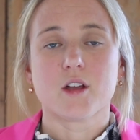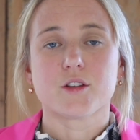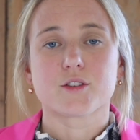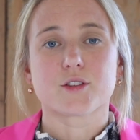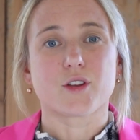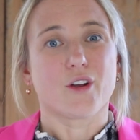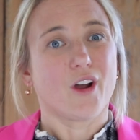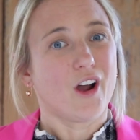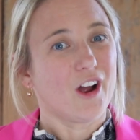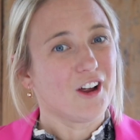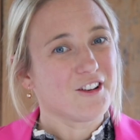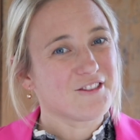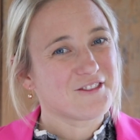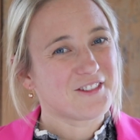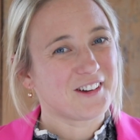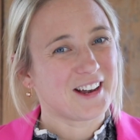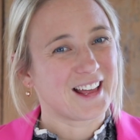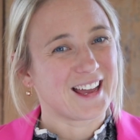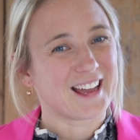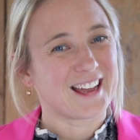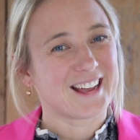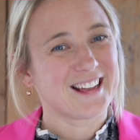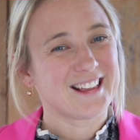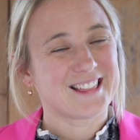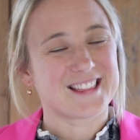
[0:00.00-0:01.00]
So,
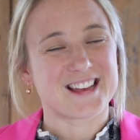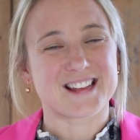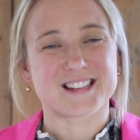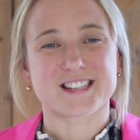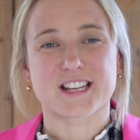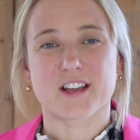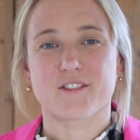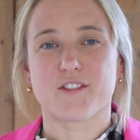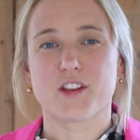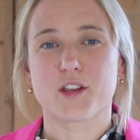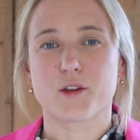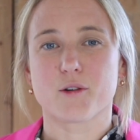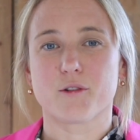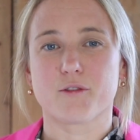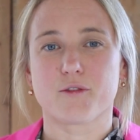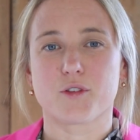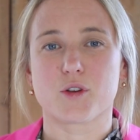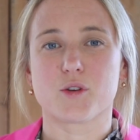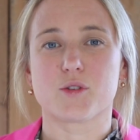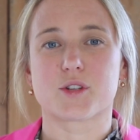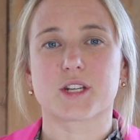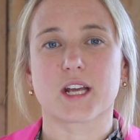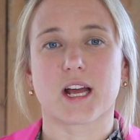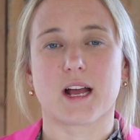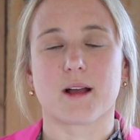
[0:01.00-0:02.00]
hopefully, that's given you a
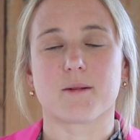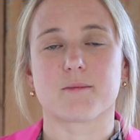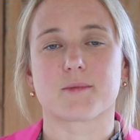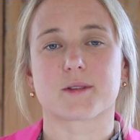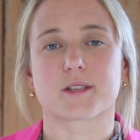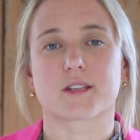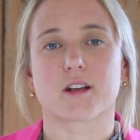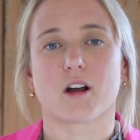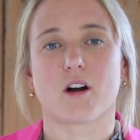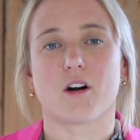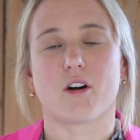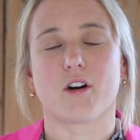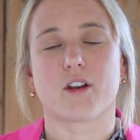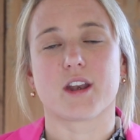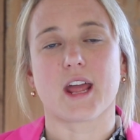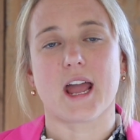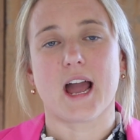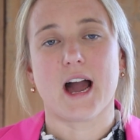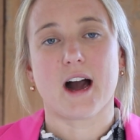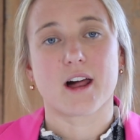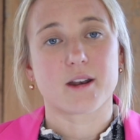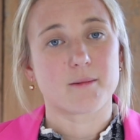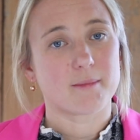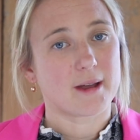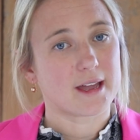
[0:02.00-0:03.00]
few tips on
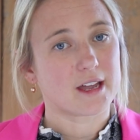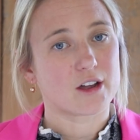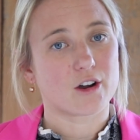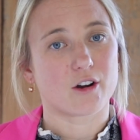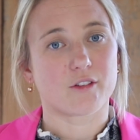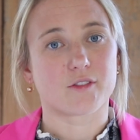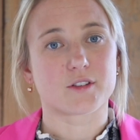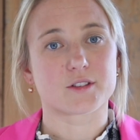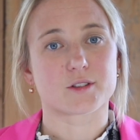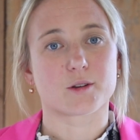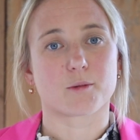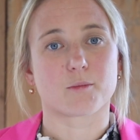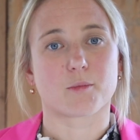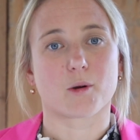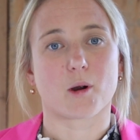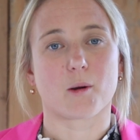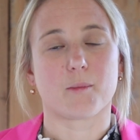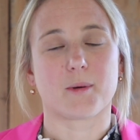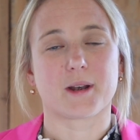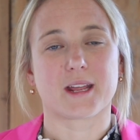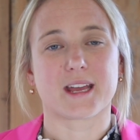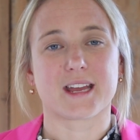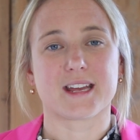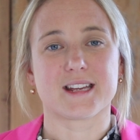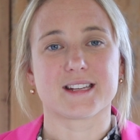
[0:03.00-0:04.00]
how to make offers on
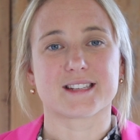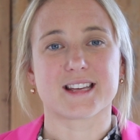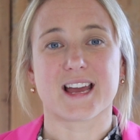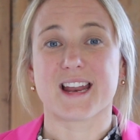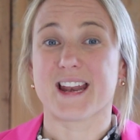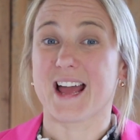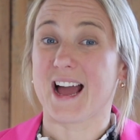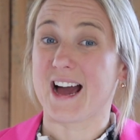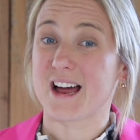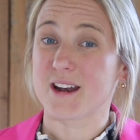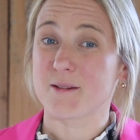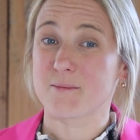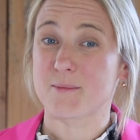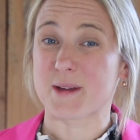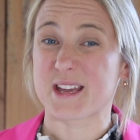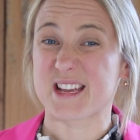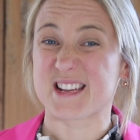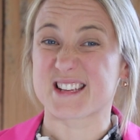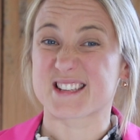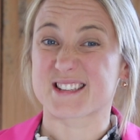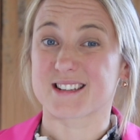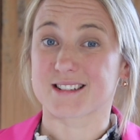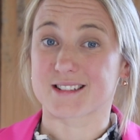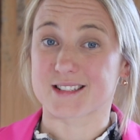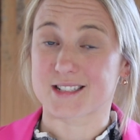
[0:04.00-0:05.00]
properties and how to be
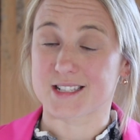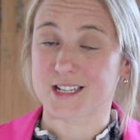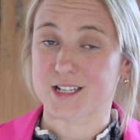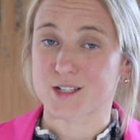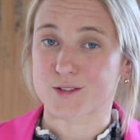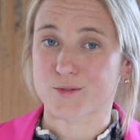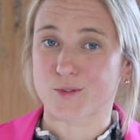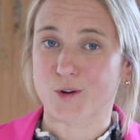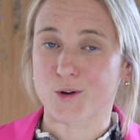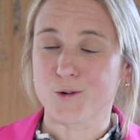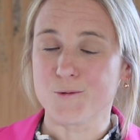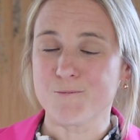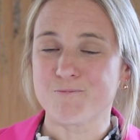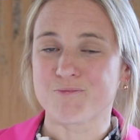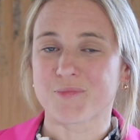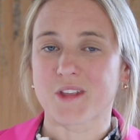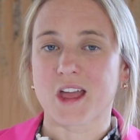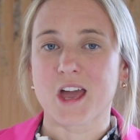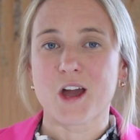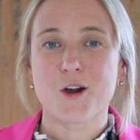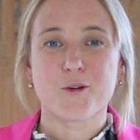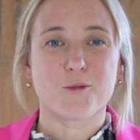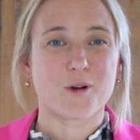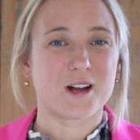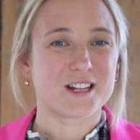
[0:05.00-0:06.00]
successful.
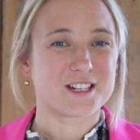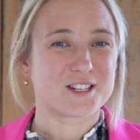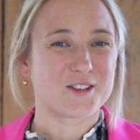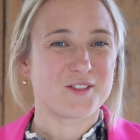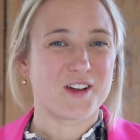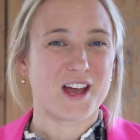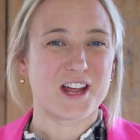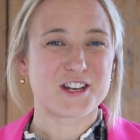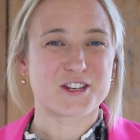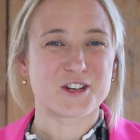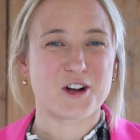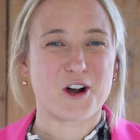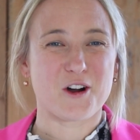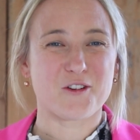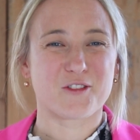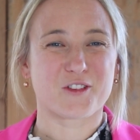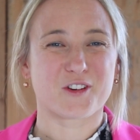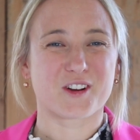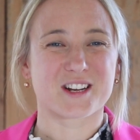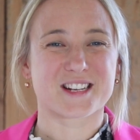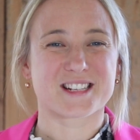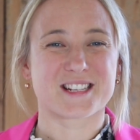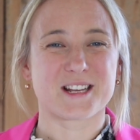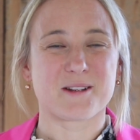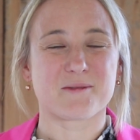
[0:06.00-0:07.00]
Once you've had your offer
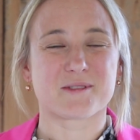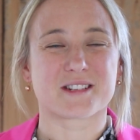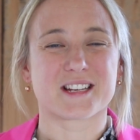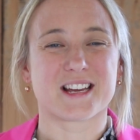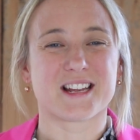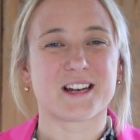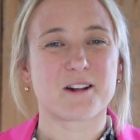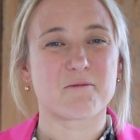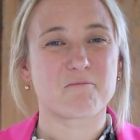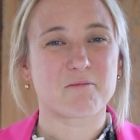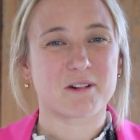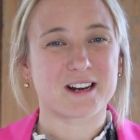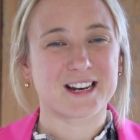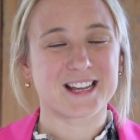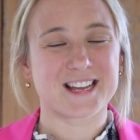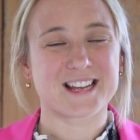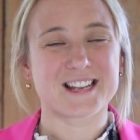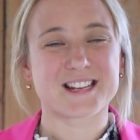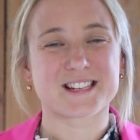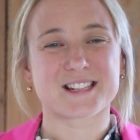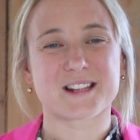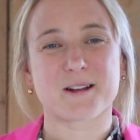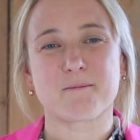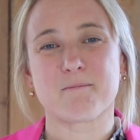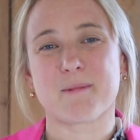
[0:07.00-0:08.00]
accepted,
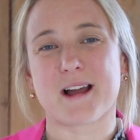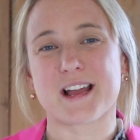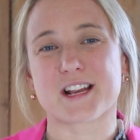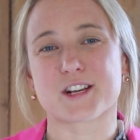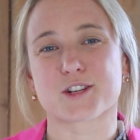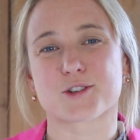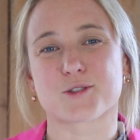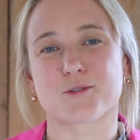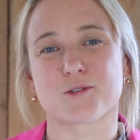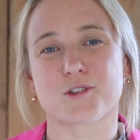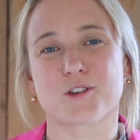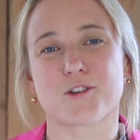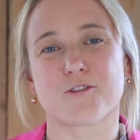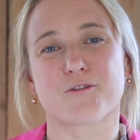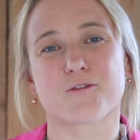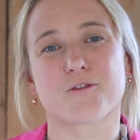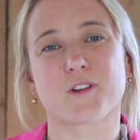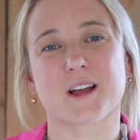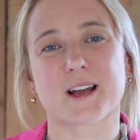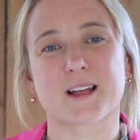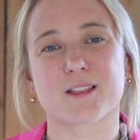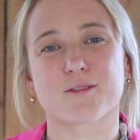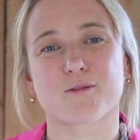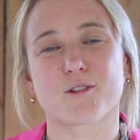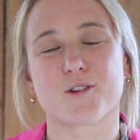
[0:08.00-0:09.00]
please make sure you
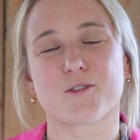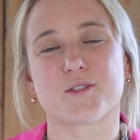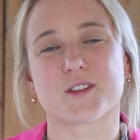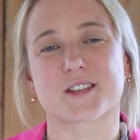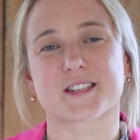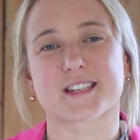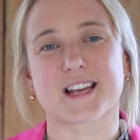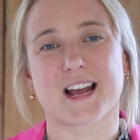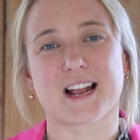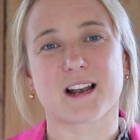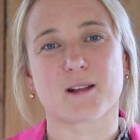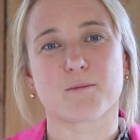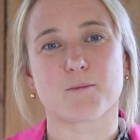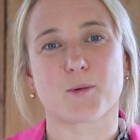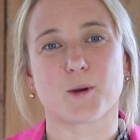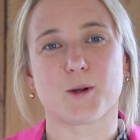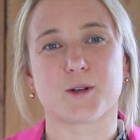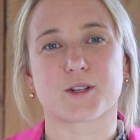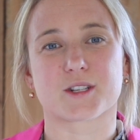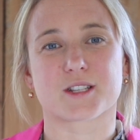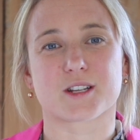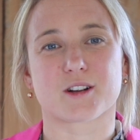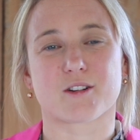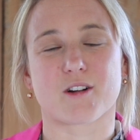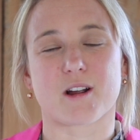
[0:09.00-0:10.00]
flick through the sale and
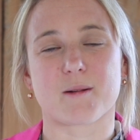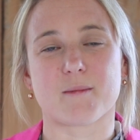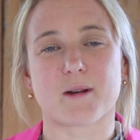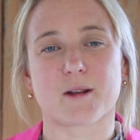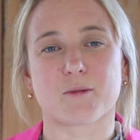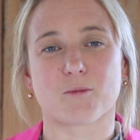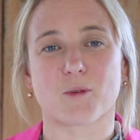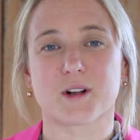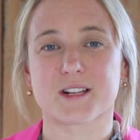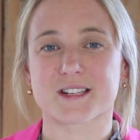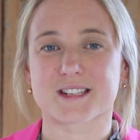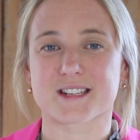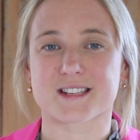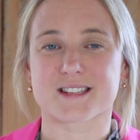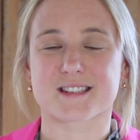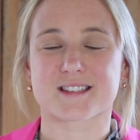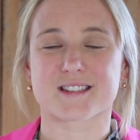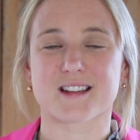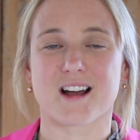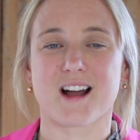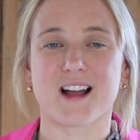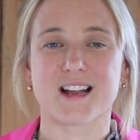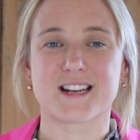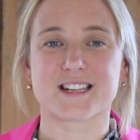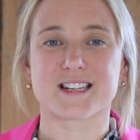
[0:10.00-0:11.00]
purchase agreement once it's
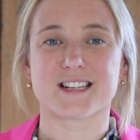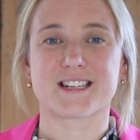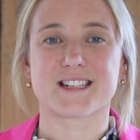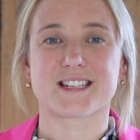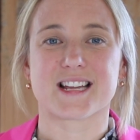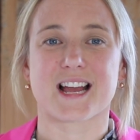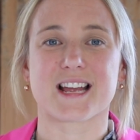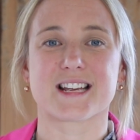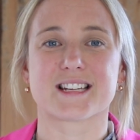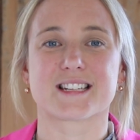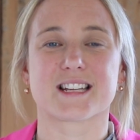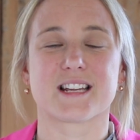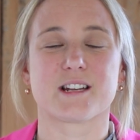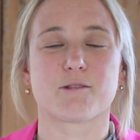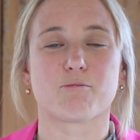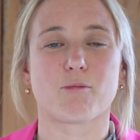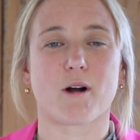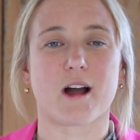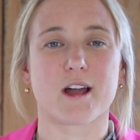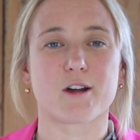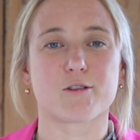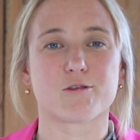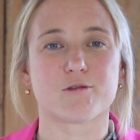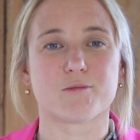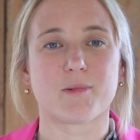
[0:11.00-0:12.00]
signed and dated
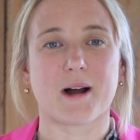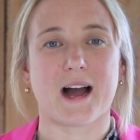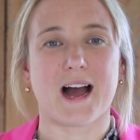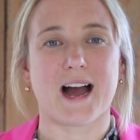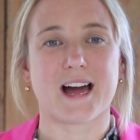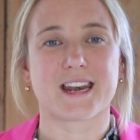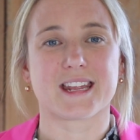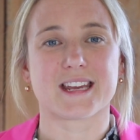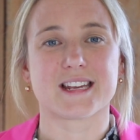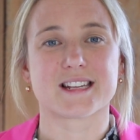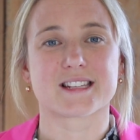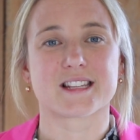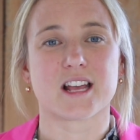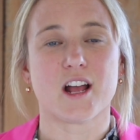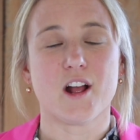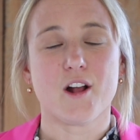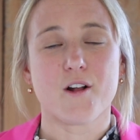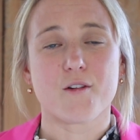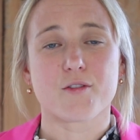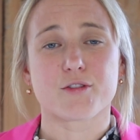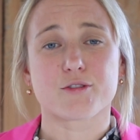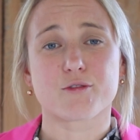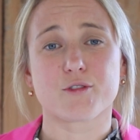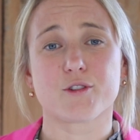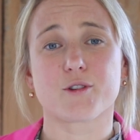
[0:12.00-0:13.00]
by all parties
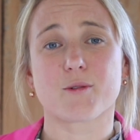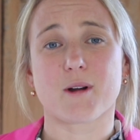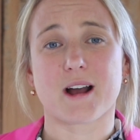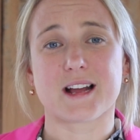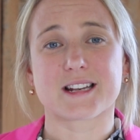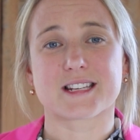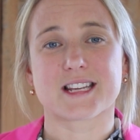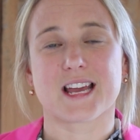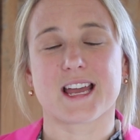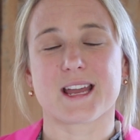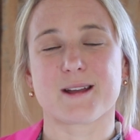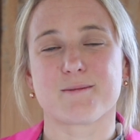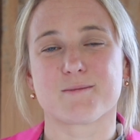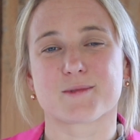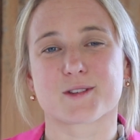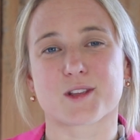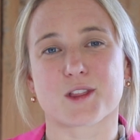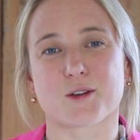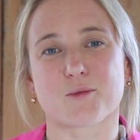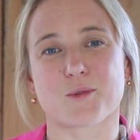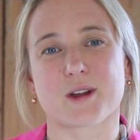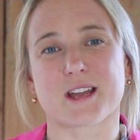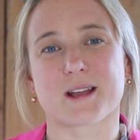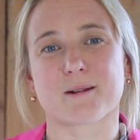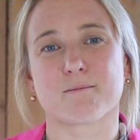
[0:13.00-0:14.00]
through to our team so
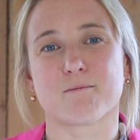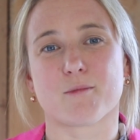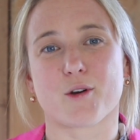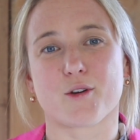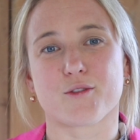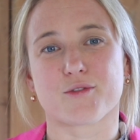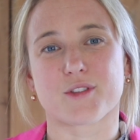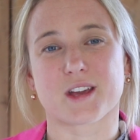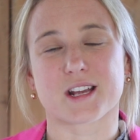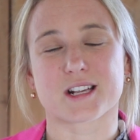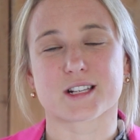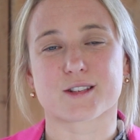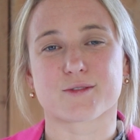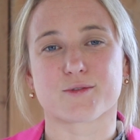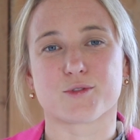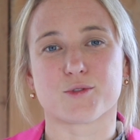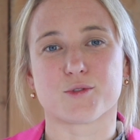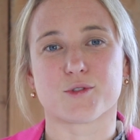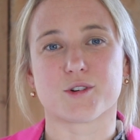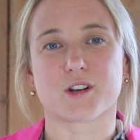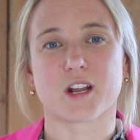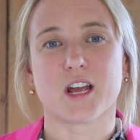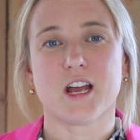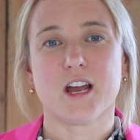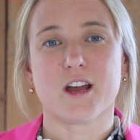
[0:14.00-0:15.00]
that we can move things
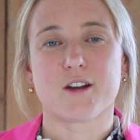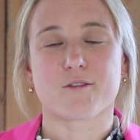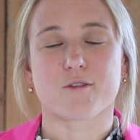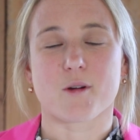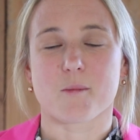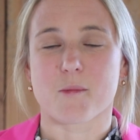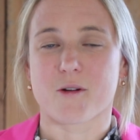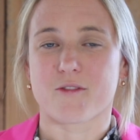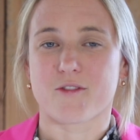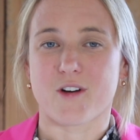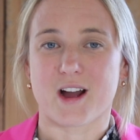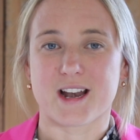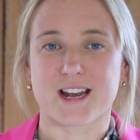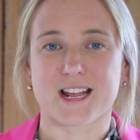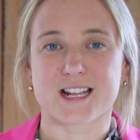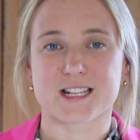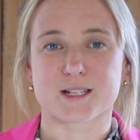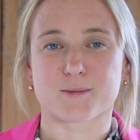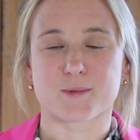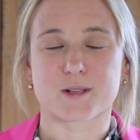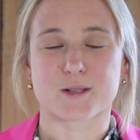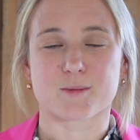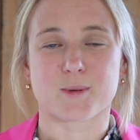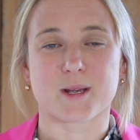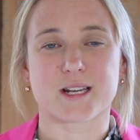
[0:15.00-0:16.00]
forward from a
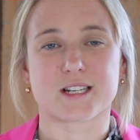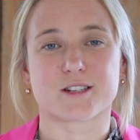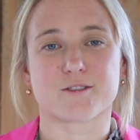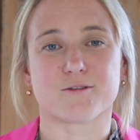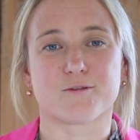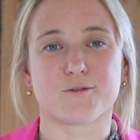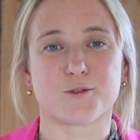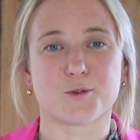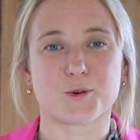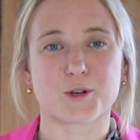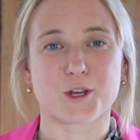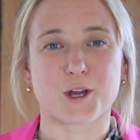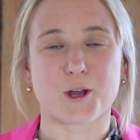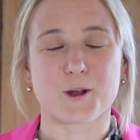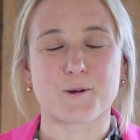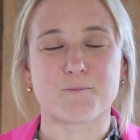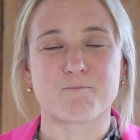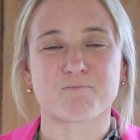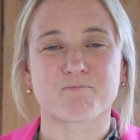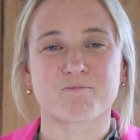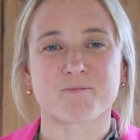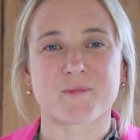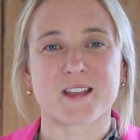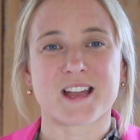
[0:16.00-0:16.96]
finance perspective for you.